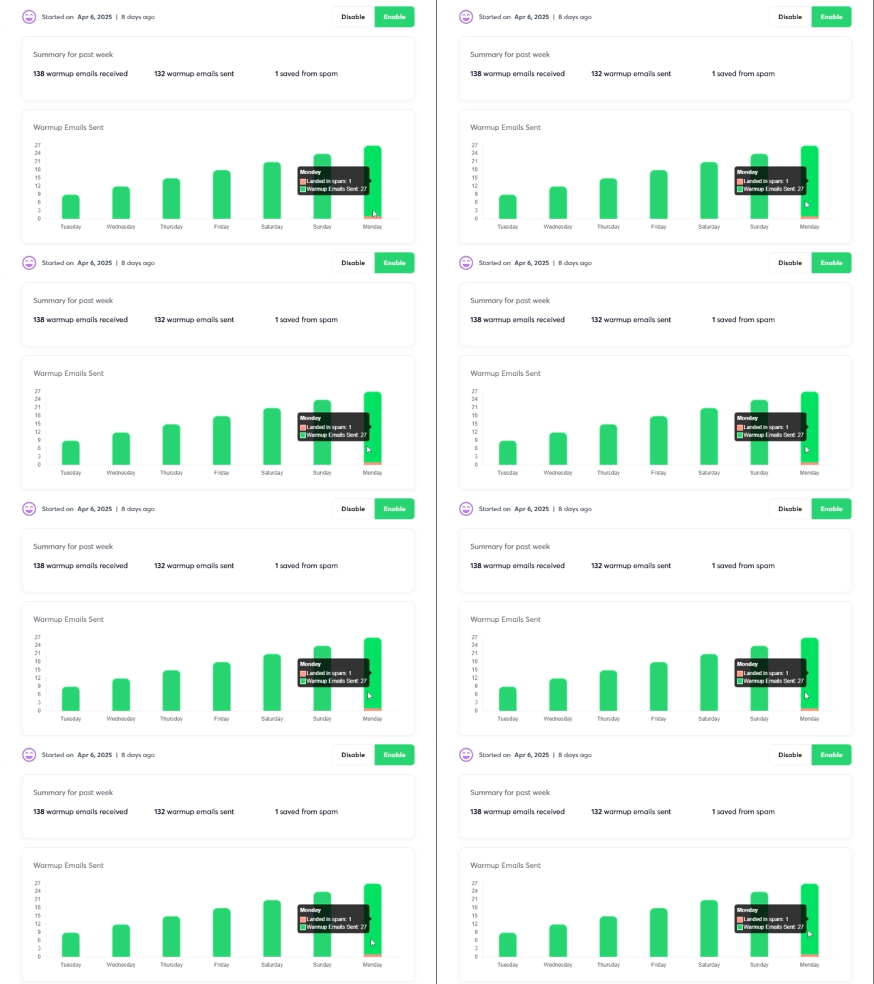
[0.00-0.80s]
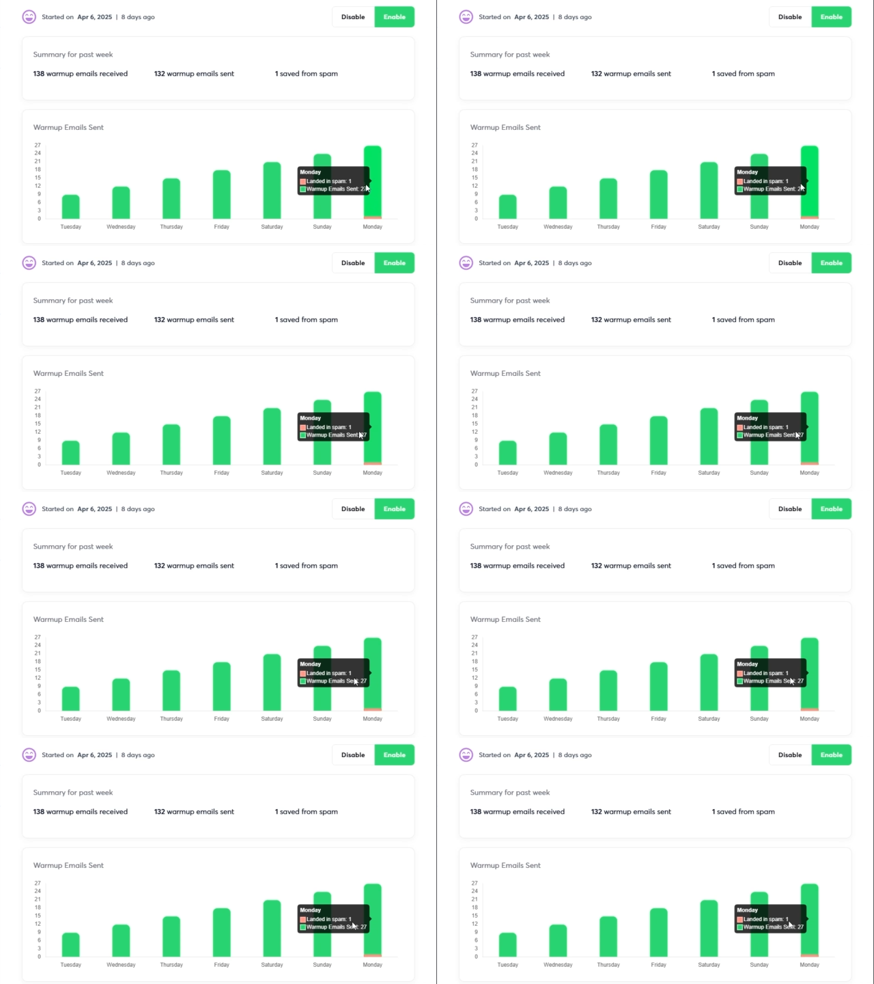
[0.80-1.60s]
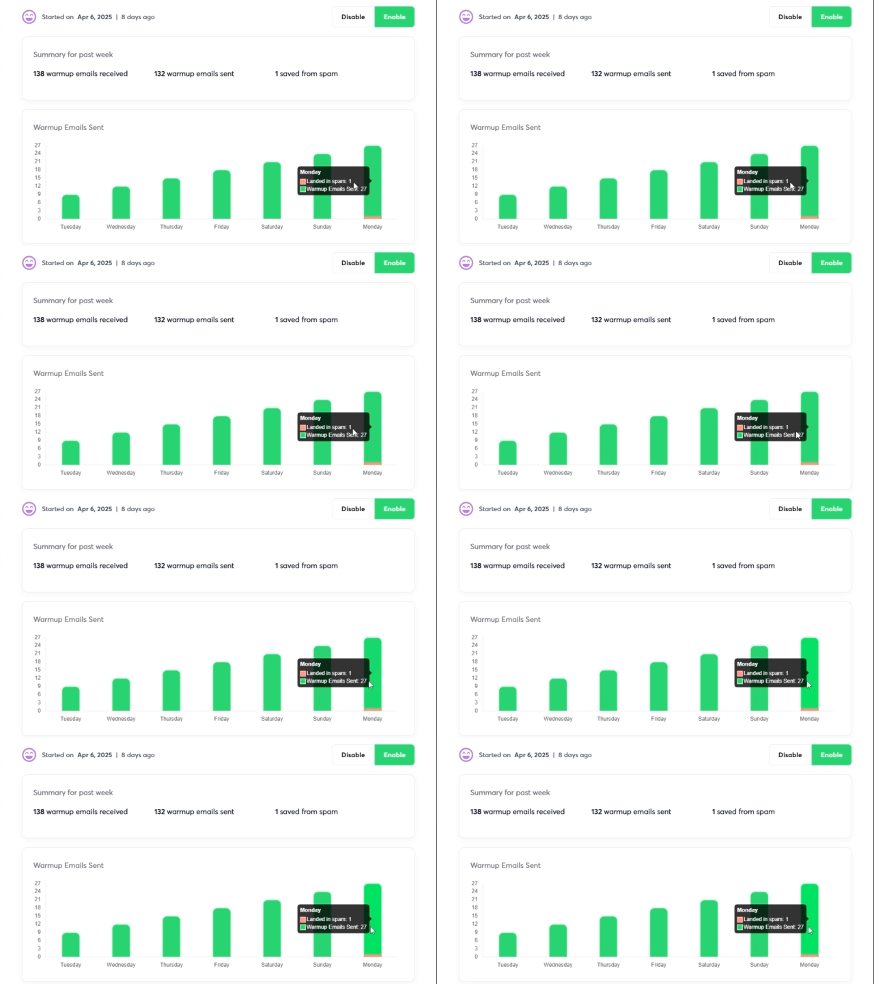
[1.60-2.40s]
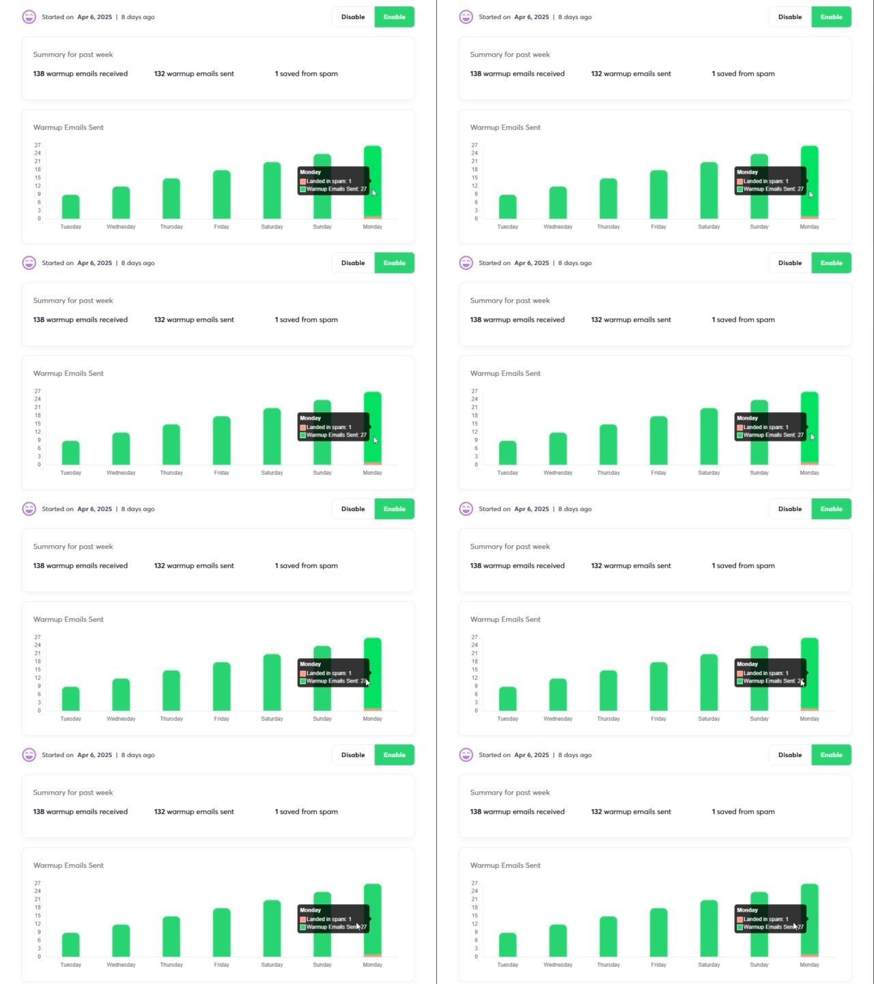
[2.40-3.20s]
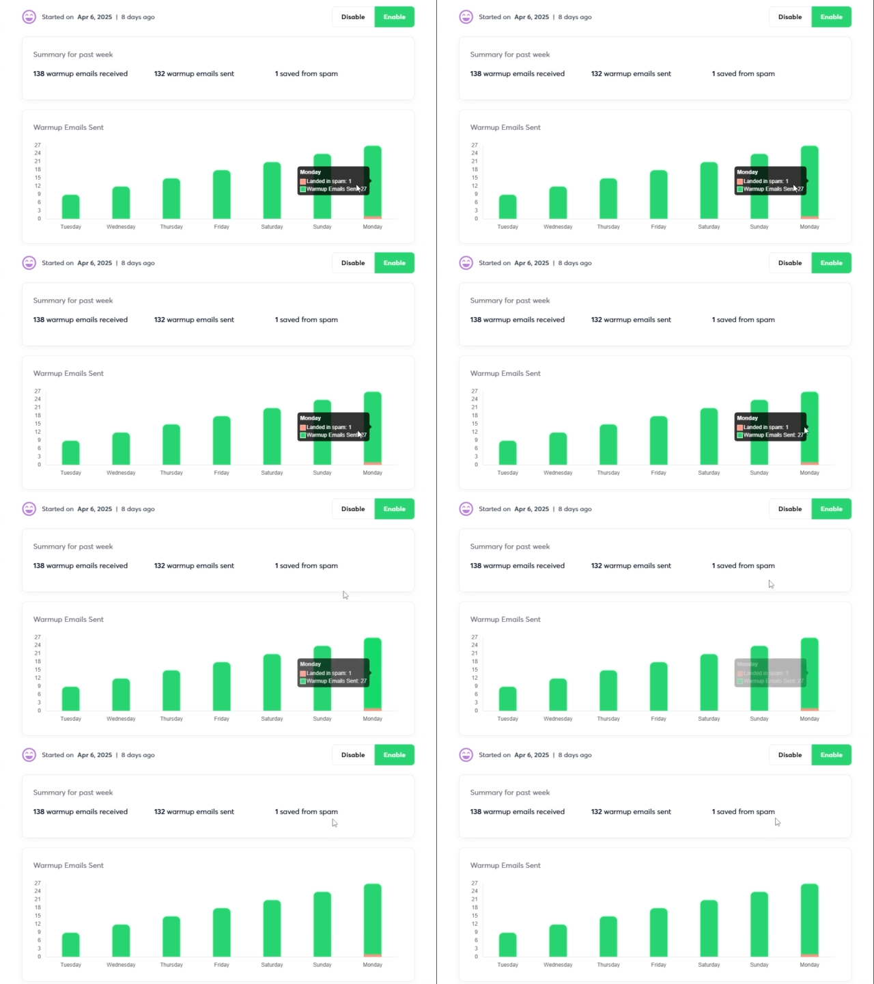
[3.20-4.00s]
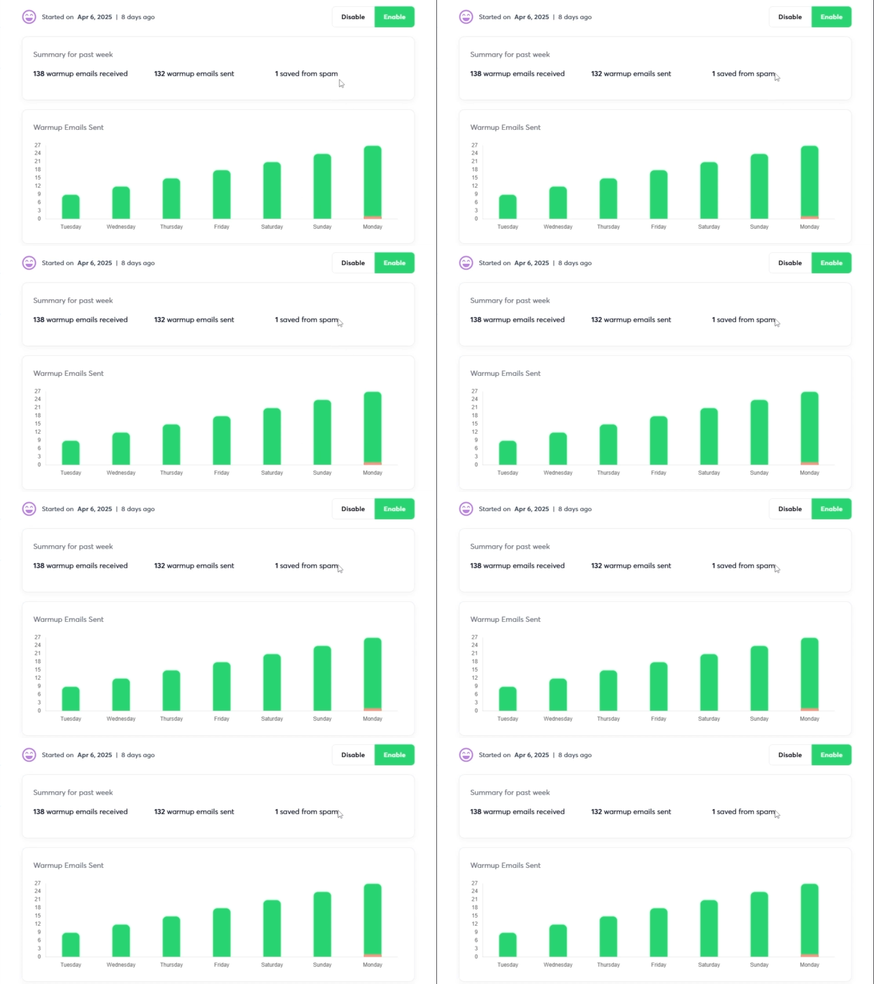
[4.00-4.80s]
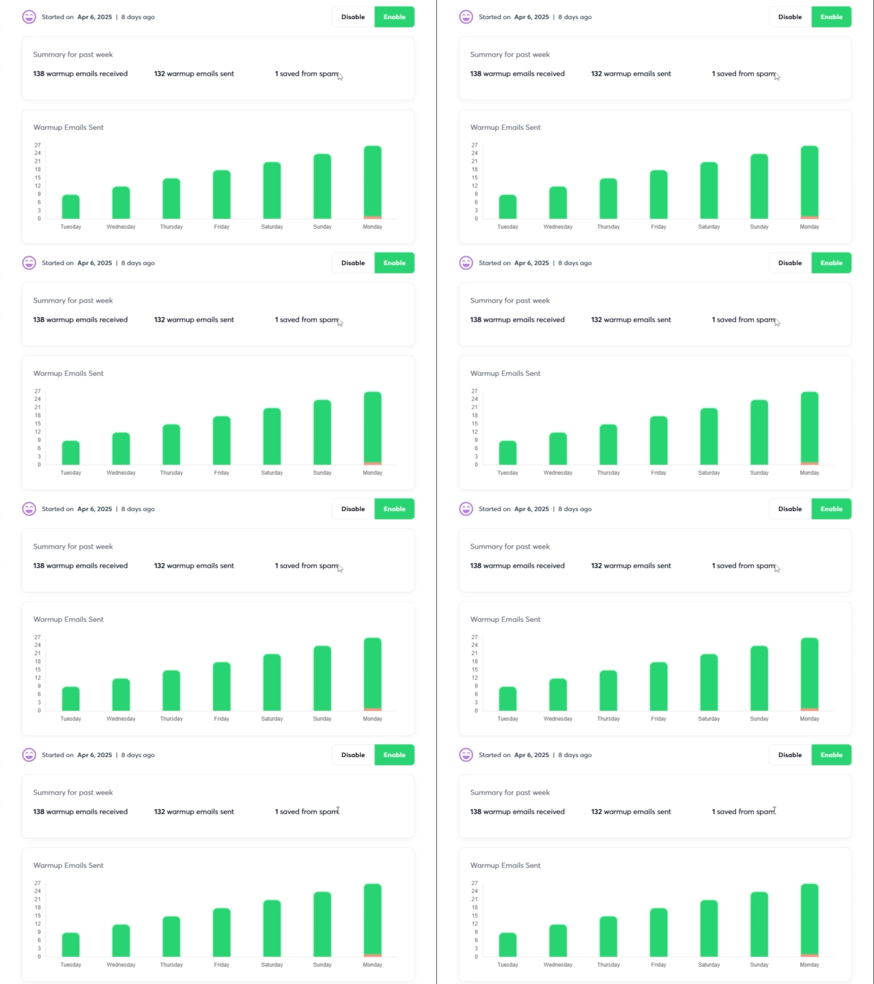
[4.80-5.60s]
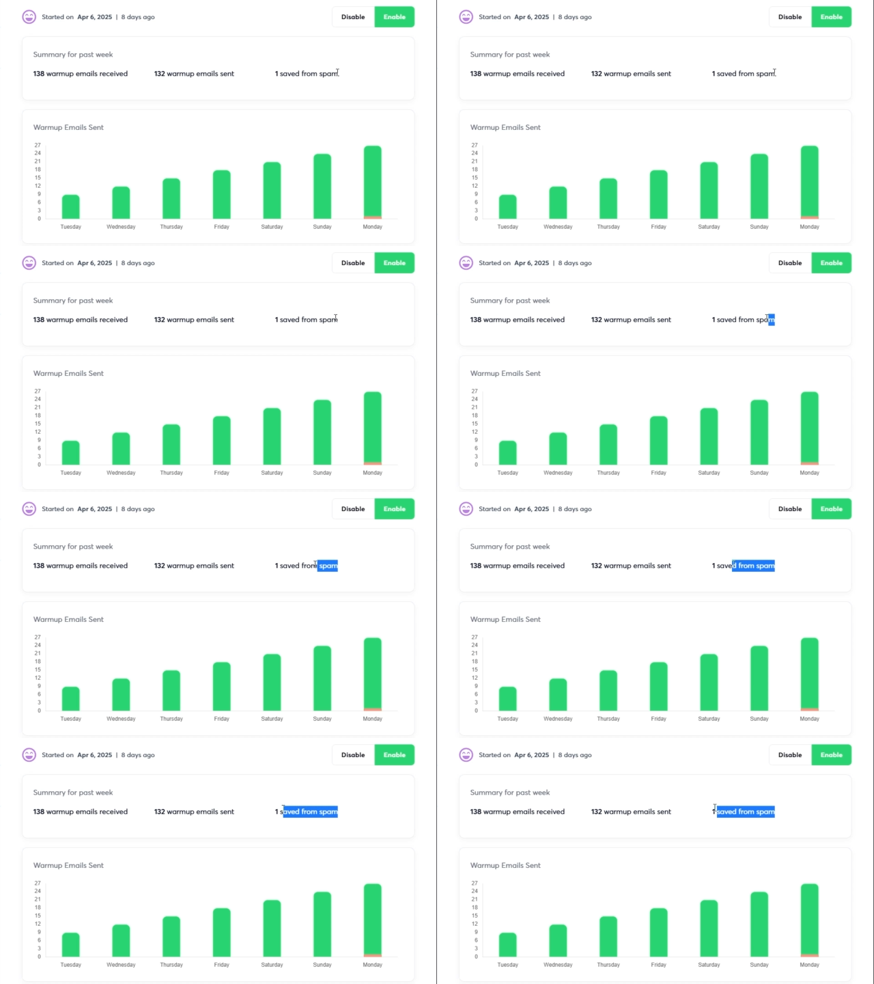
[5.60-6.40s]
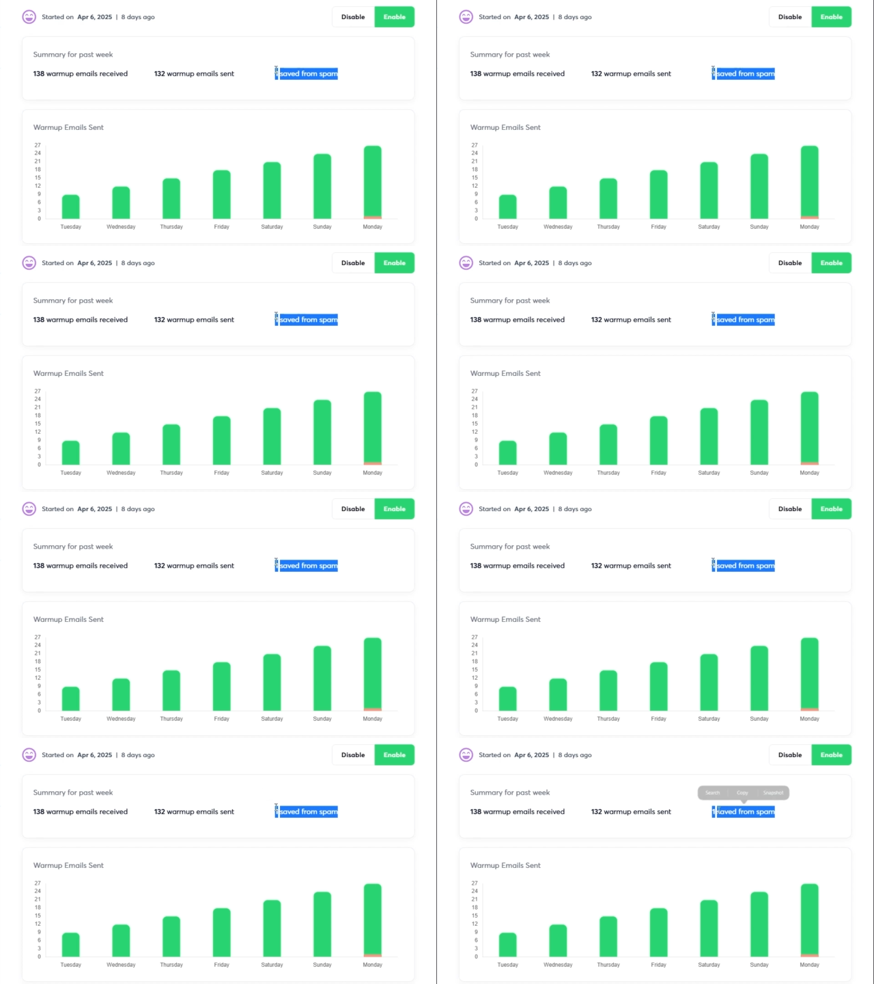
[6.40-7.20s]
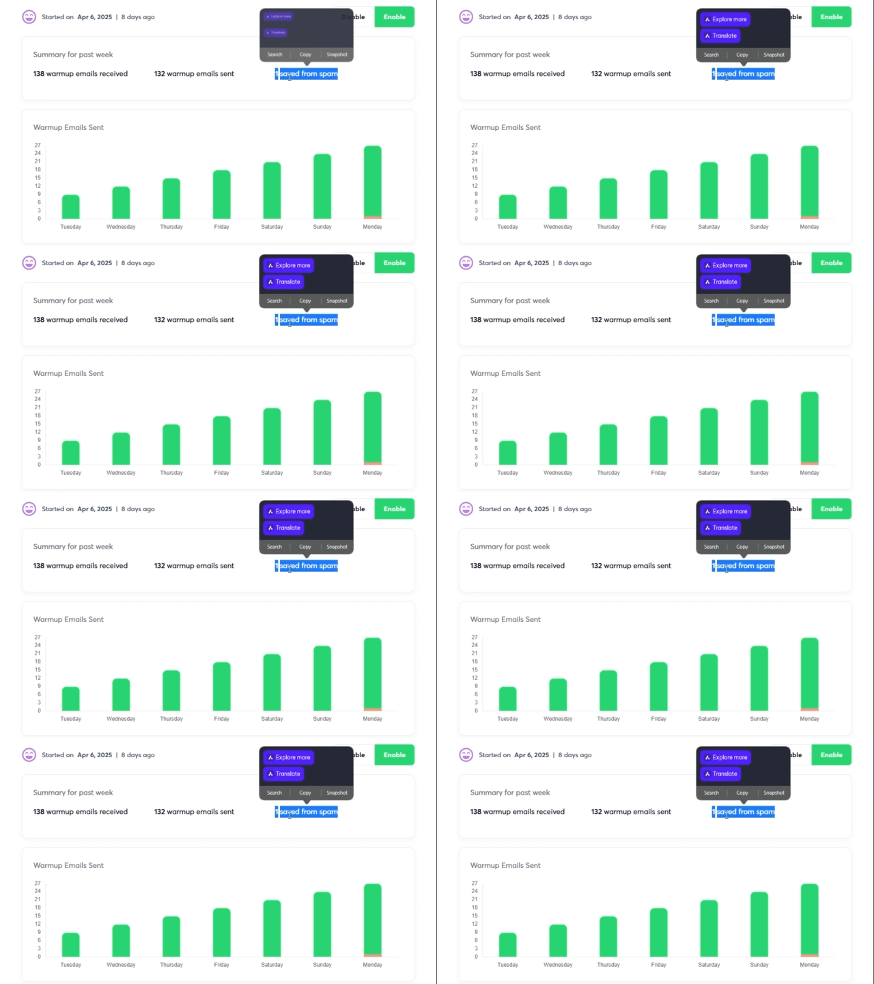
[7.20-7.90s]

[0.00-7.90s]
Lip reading: [unreadable: no face in view]